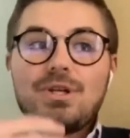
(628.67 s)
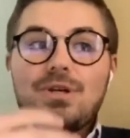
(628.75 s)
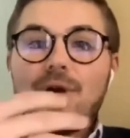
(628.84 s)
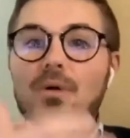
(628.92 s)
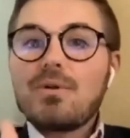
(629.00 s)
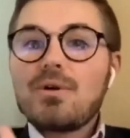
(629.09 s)

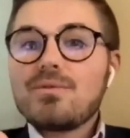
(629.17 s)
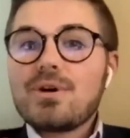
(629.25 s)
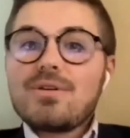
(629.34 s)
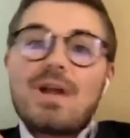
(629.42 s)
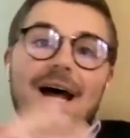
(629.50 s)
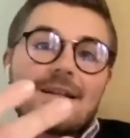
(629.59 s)
you know they're
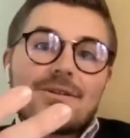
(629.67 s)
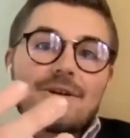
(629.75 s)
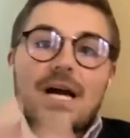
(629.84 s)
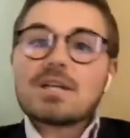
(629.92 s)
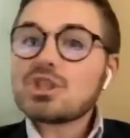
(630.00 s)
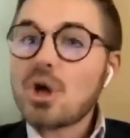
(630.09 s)
they're not
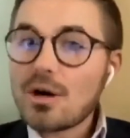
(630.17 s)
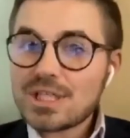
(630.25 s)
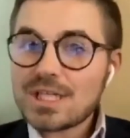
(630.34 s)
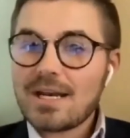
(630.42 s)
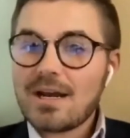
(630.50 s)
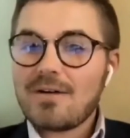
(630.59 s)
they're not
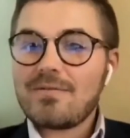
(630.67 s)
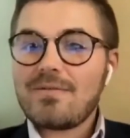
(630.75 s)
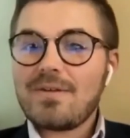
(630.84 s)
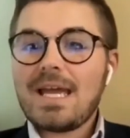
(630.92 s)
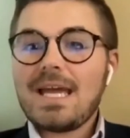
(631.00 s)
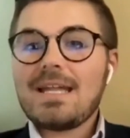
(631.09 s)
charging enough,
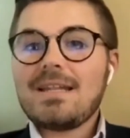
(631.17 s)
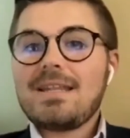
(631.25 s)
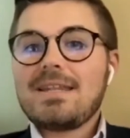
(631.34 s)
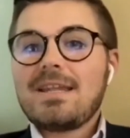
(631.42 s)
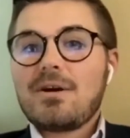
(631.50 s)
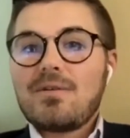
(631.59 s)
and
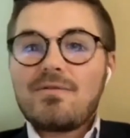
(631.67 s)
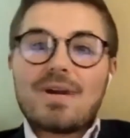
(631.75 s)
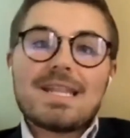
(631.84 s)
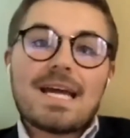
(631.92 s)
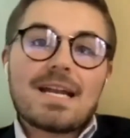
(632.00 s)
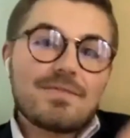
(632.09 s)
they're
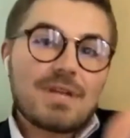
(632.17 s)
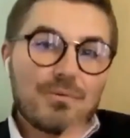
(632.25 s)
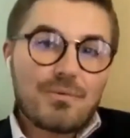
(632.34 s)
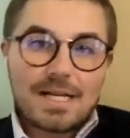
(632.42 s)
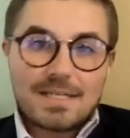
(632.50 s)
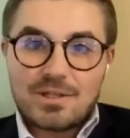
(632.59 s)
afraid that if they
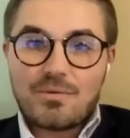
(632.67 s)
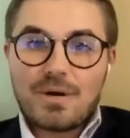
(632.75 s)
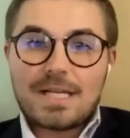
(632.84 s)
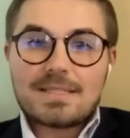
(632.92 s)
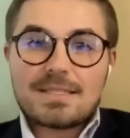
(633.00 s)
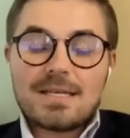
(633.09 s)
raise their
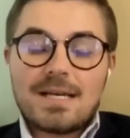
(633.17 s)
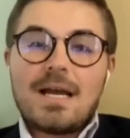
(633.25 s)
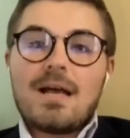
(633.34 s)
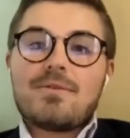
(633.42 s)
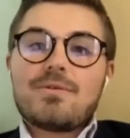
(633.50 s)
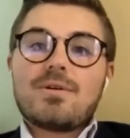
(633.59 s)
rates,
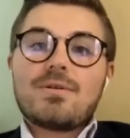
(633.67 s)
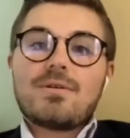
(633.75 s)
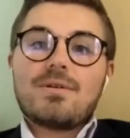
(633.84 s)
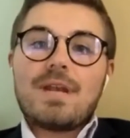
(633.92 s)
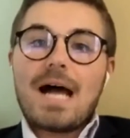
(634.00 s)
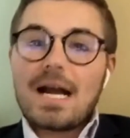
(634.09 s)
they're
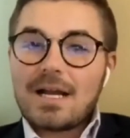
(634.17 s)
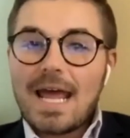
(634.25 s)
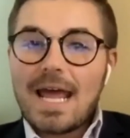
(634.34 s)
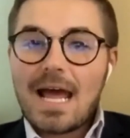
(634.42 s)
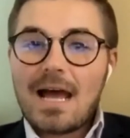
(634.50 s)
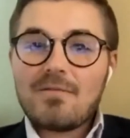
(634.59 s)
not going
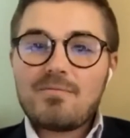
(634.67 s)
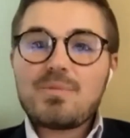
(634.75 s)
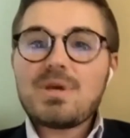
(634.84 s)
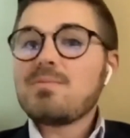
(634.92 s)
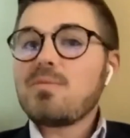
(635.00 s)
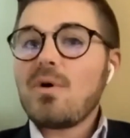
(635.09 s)
to have
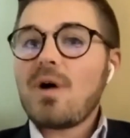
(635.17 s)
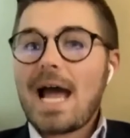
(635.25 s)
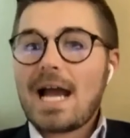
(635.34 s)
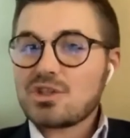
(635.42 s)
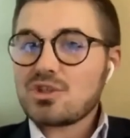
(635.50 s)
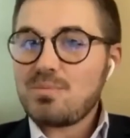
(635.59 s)
people
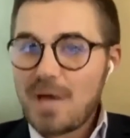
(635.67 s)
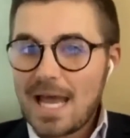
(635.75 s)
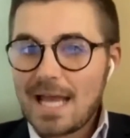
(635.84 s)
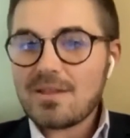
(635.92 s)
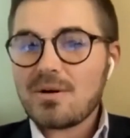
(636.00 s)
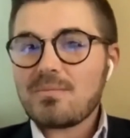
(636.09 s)
actually
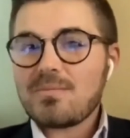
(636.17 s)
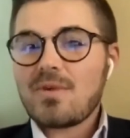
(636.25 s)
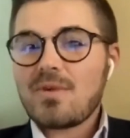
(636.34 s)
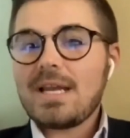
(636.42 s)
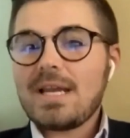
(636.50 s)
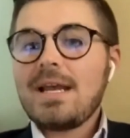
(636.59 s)
pay them,
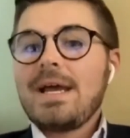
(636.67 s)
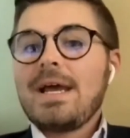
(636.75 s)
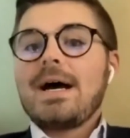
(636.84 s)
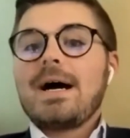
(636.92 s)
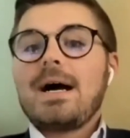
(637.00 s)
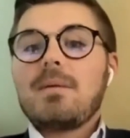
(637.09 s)
right?
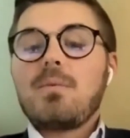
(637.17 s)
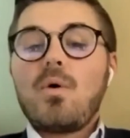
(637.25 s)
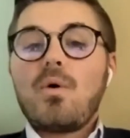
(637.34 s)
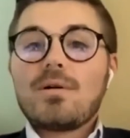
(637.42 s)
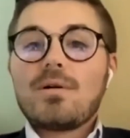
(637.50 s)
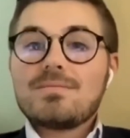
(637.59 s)
Um,
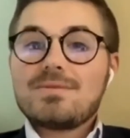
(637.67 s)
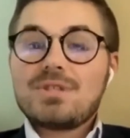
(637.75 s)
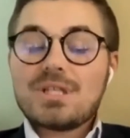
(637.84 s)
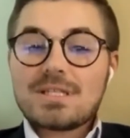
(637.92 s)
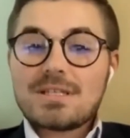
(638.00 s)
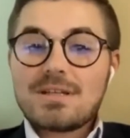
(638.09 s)
or
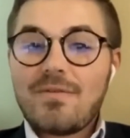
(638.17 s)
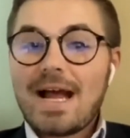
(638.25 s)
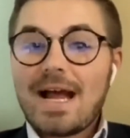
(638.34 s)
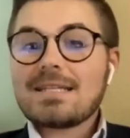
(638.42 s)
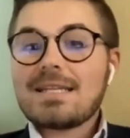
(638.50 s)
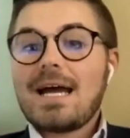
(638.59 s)
just the
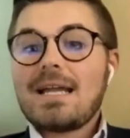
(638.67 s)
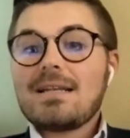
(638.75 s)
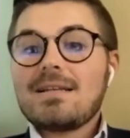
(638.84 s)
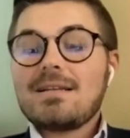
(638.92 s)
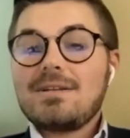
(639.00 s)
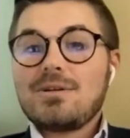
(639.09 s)
fact that
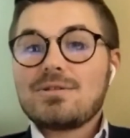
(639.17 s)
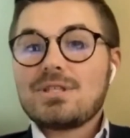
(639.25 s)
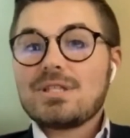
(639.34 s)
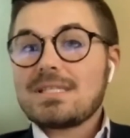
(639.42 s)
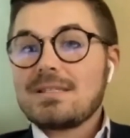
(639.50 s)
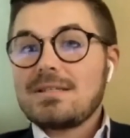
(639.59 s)
you're
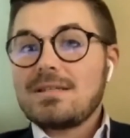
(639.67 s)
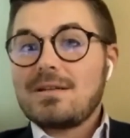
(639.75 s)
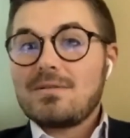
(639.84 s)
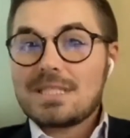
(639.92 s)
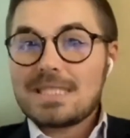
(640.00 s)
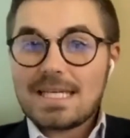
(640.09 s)
just
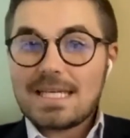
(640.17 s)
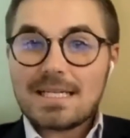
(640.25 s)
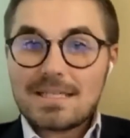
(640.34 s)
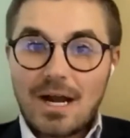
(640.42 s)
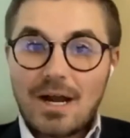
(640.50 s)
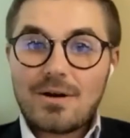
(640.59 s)
sick
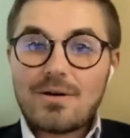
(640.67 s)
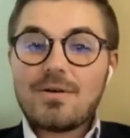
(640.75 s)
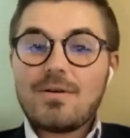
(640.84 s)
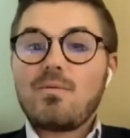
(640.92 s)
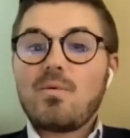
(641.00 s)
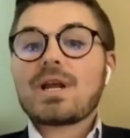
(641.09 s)
and tired
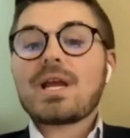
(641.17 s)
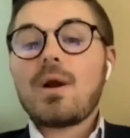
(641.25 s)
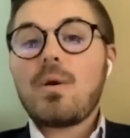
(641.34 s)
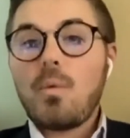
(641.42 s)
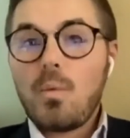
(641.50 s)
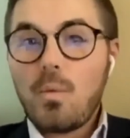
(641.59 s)
of
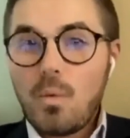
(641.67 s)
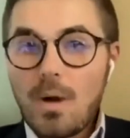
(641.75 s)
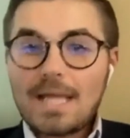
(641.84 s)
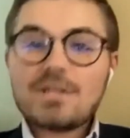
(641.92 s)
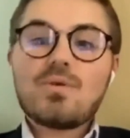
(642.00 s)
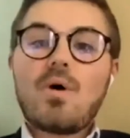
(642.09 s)
working
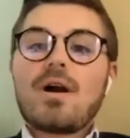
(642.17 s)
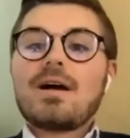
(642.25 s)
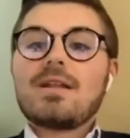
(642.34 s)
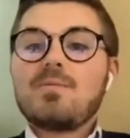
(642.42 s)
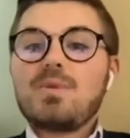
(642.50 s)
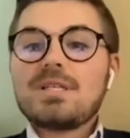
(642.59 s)
way too hard
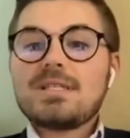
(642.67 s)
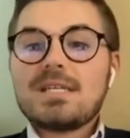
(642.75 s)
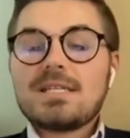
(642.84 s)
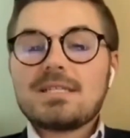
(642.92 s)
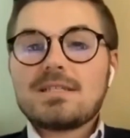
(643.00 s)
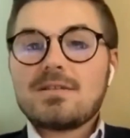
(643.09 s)
on the
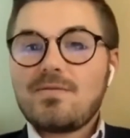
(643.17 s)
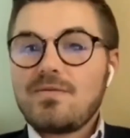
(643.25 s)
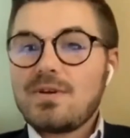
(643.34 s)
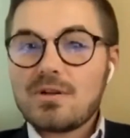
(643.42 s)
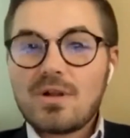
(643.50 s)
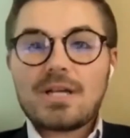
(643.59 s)
business to
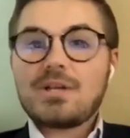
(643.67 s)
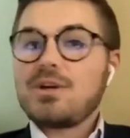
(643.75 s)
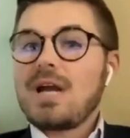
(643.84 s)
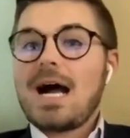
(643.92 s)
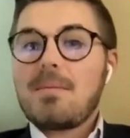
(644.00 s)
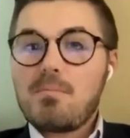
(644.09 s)
feel like you're
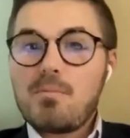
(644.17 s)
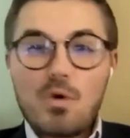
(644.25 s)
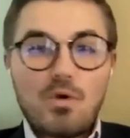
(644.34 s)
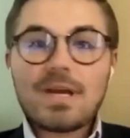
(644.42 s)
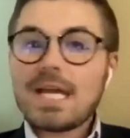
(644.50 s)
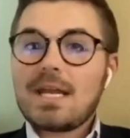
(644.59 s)
not
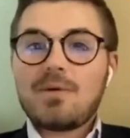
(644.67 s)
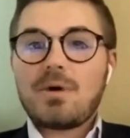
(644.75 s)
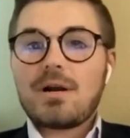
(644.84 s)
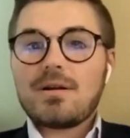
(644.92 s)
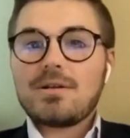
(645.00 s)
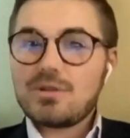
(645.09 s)
moving anywhere.
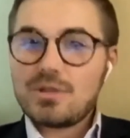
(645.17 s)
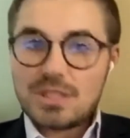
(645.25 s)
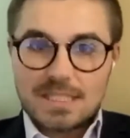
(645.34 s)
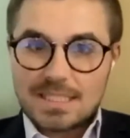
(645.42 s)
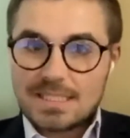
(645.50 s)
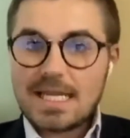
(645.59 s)
You're
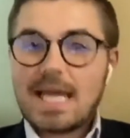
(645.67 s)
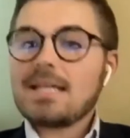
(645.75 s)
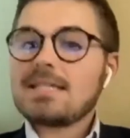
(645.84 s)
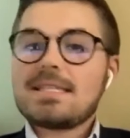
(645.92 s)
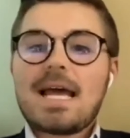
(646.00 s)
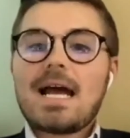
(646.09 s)
just staying
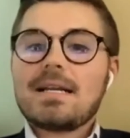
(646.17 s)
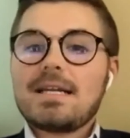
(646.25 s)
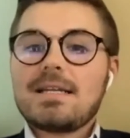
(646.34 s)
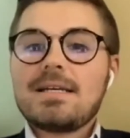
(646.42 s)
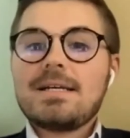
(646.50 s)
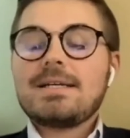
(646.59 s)
stagnant.